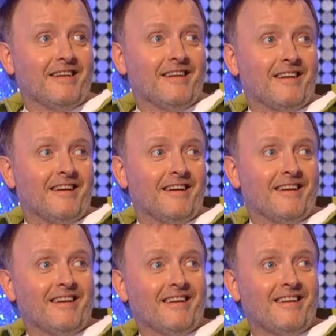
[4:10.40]

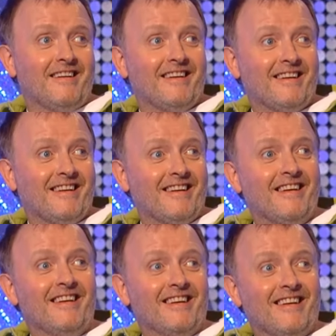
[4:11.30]

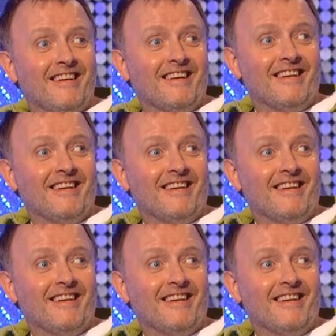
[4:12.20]
(silent)